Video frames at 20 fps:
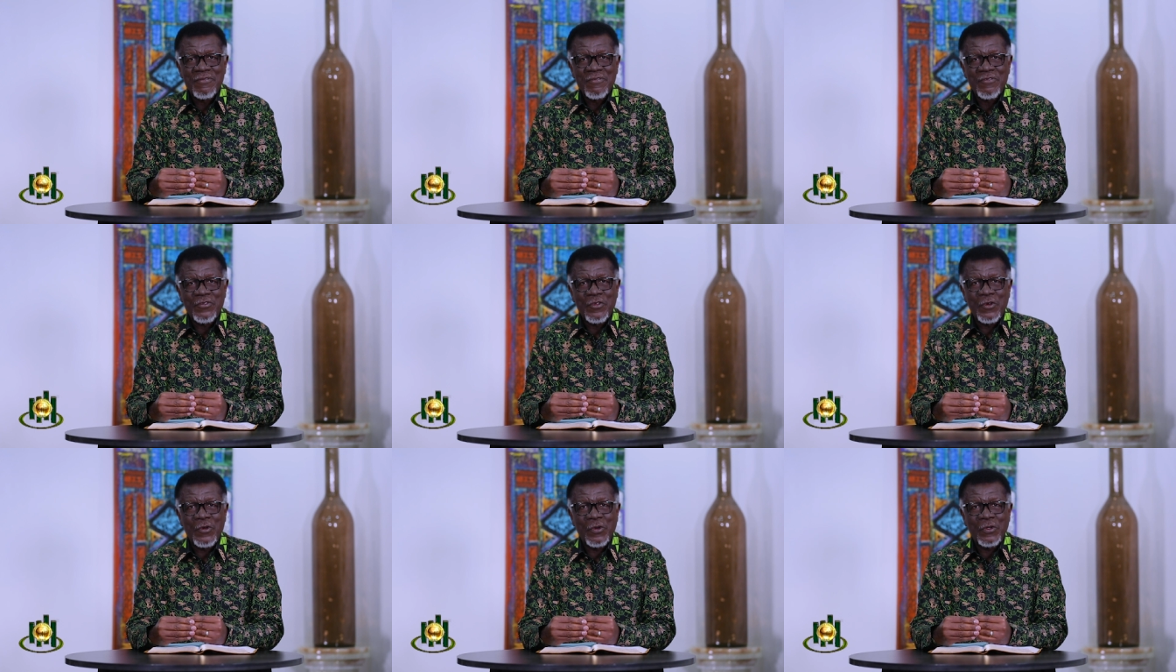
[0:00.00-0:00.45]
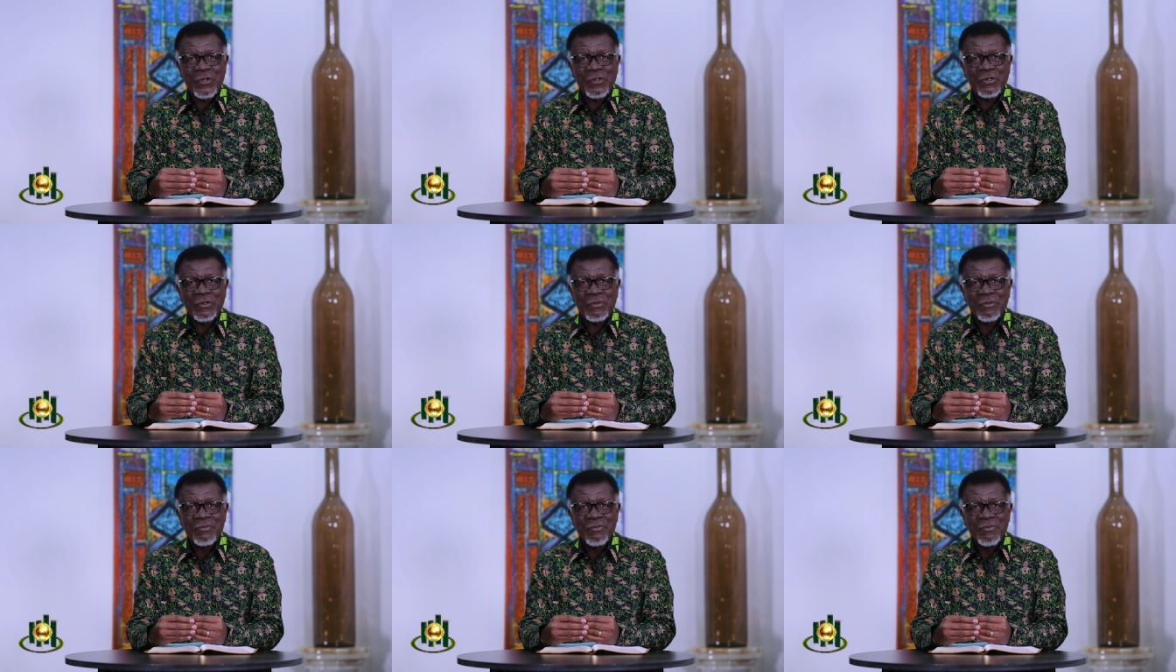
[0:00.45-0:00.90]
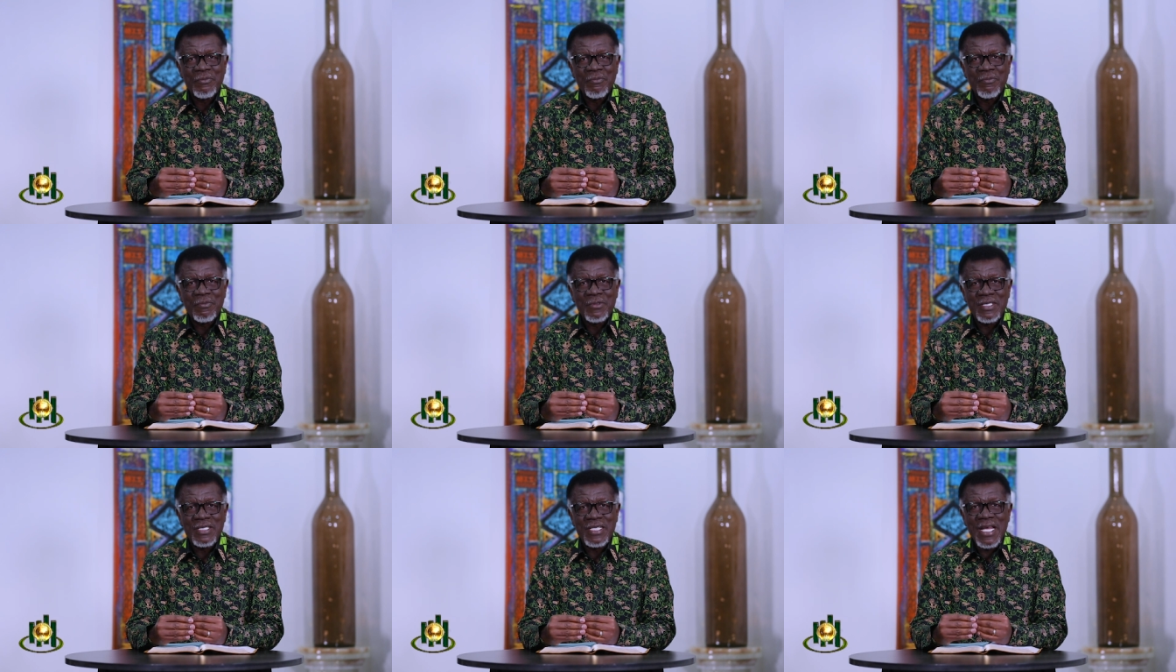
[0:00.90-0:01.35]
For
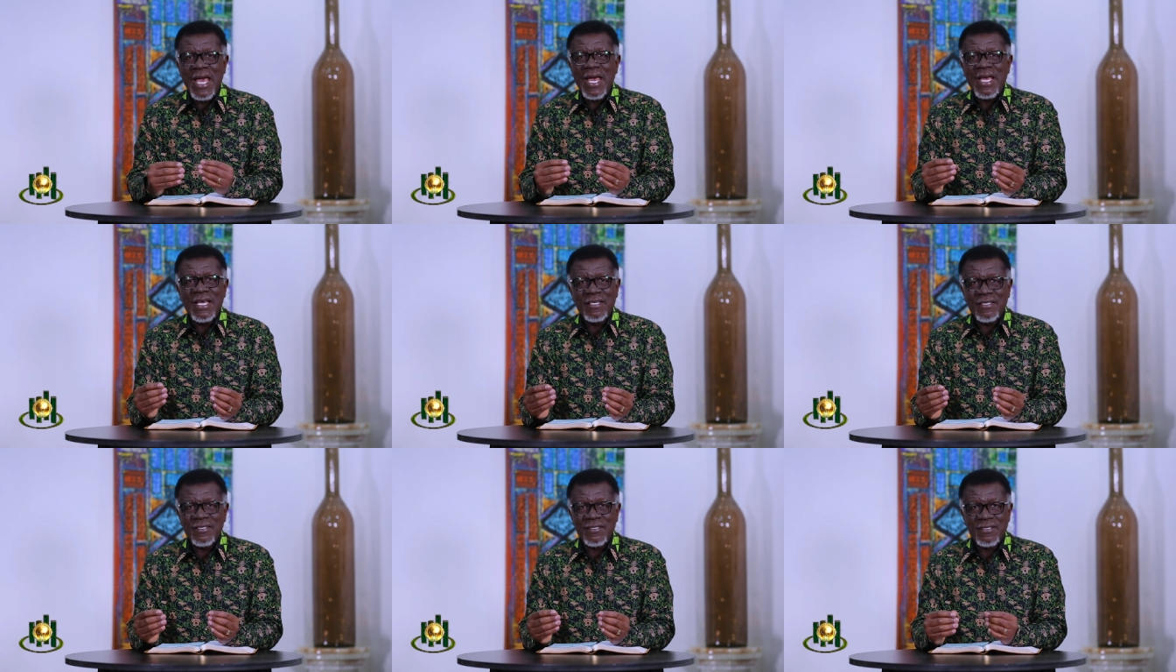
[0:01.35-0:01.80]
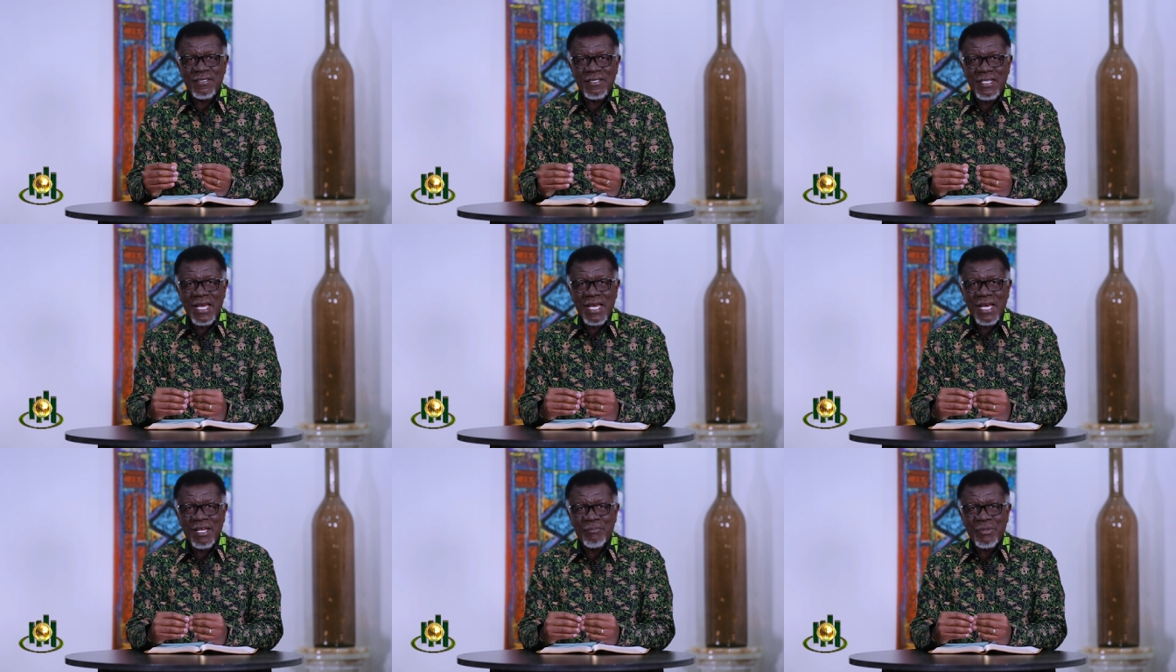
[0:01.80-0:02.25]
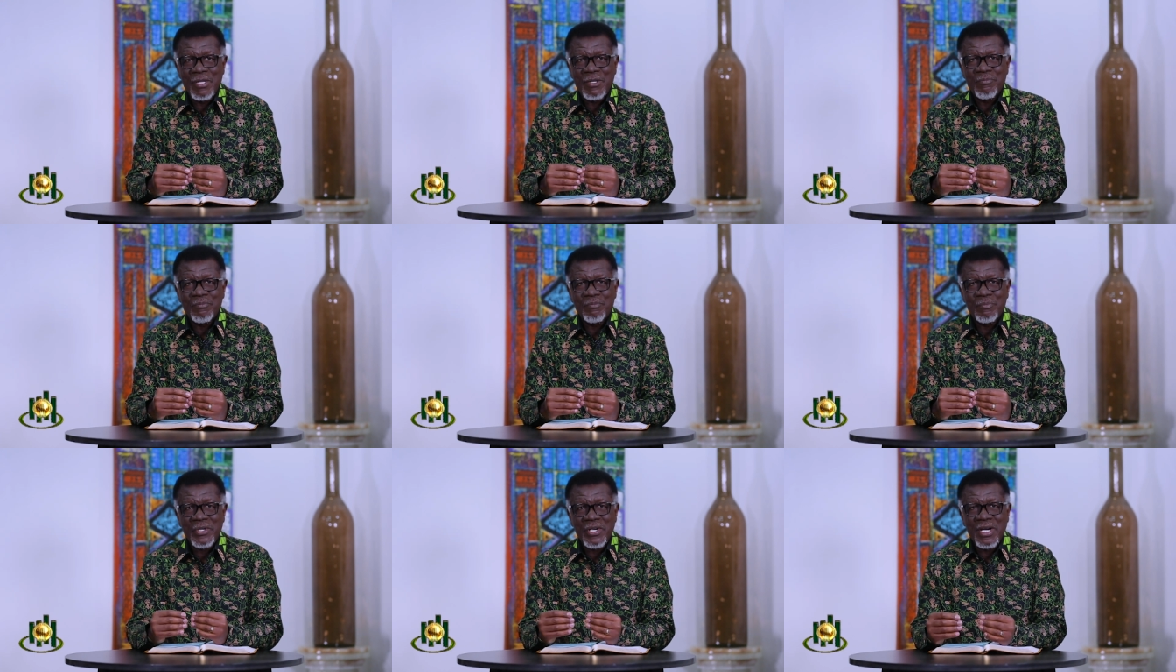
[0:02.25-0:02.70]
days they had
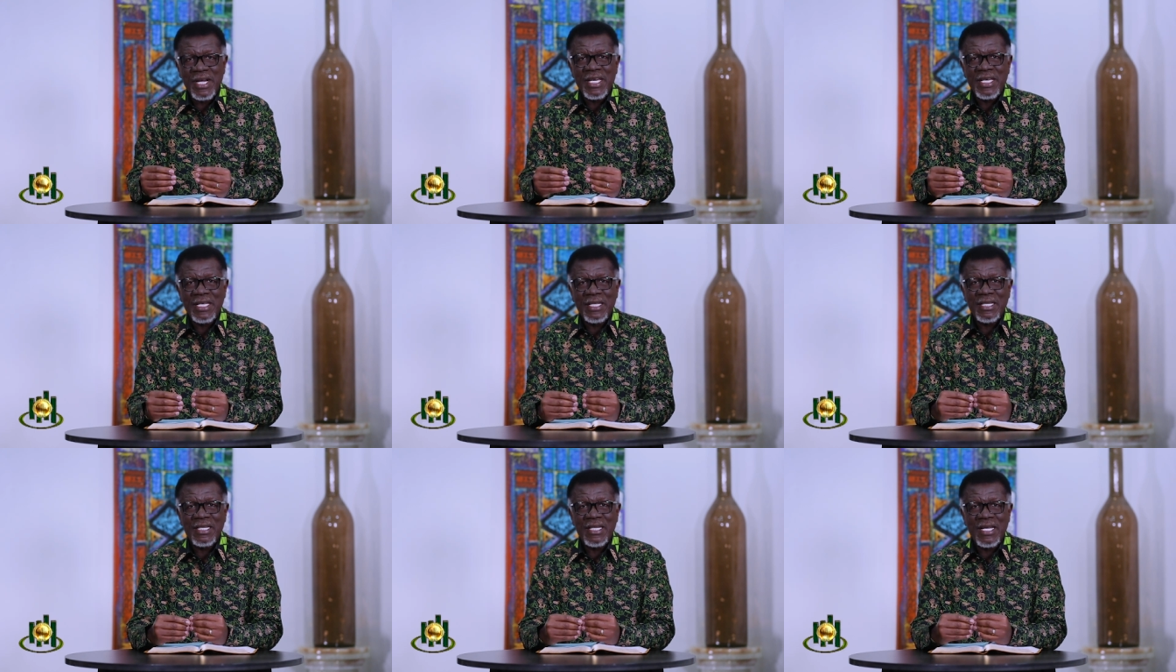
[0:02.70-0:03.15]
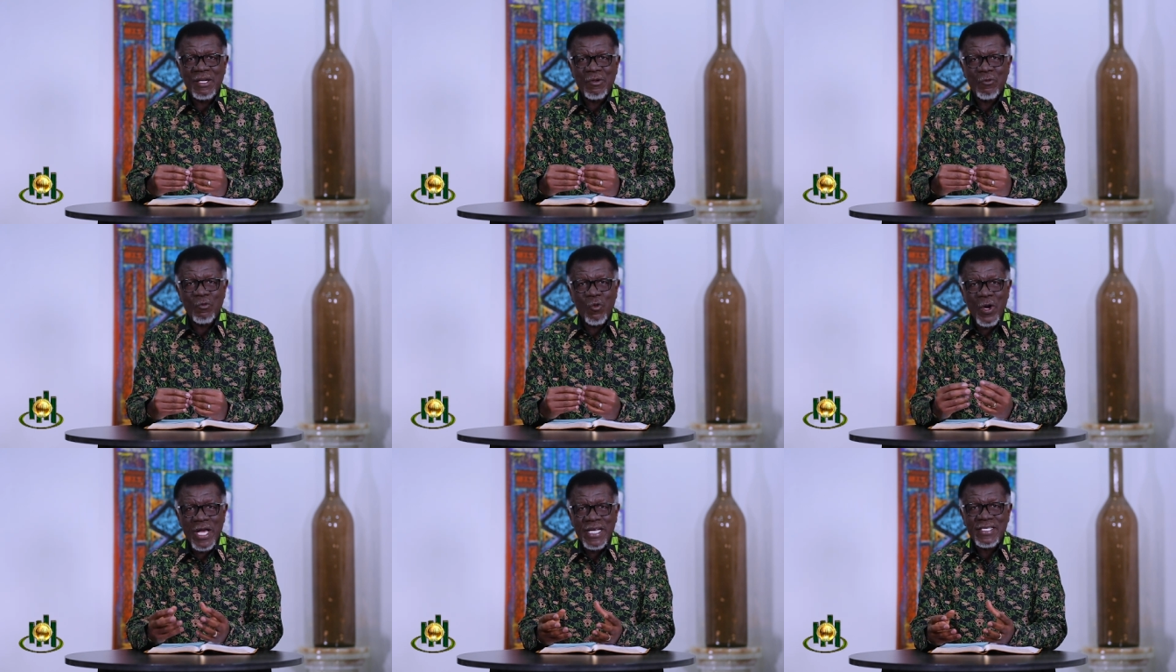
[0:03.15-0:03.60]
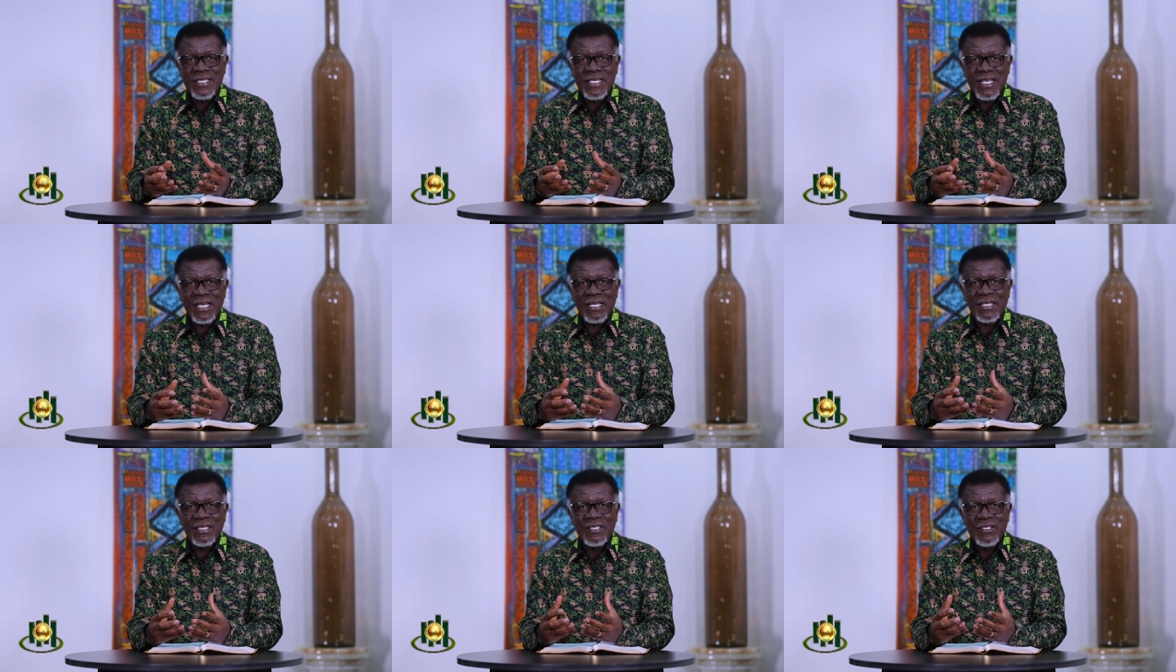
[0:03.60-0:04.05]
been praying and
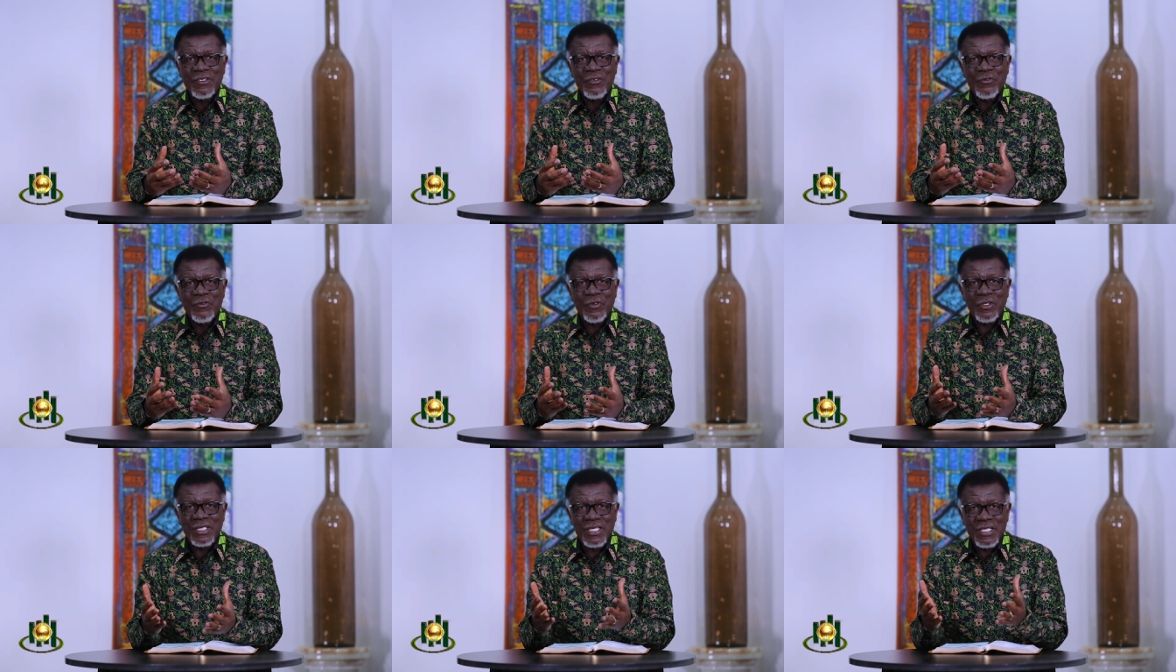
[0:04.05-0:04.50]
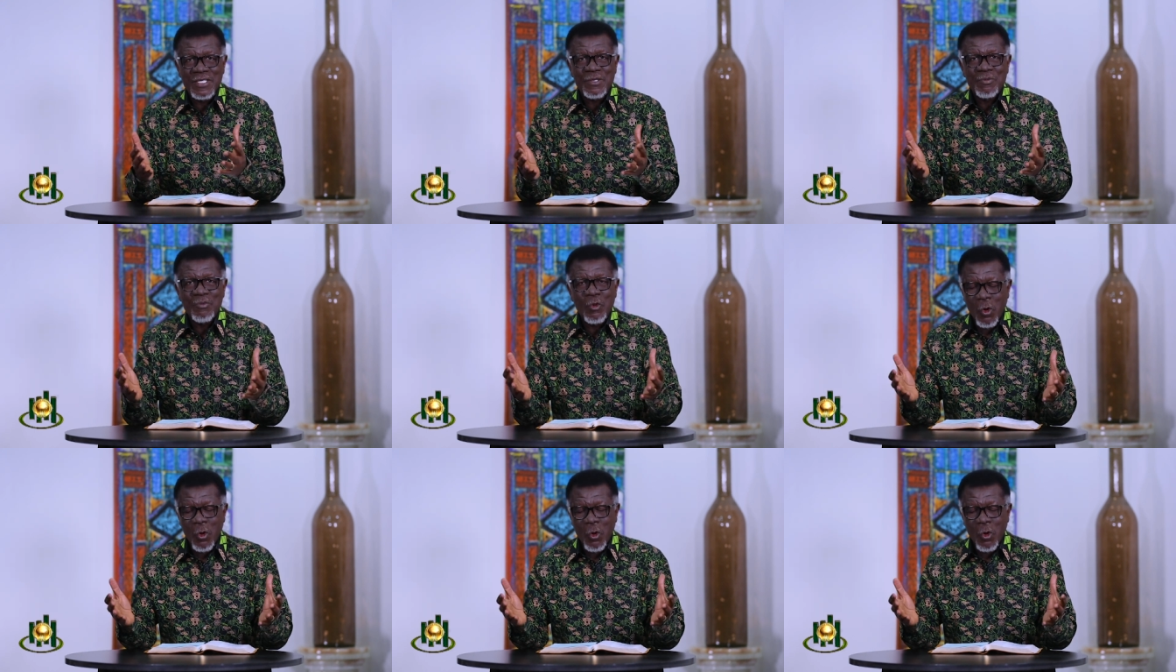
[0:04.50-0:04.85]
waiting for this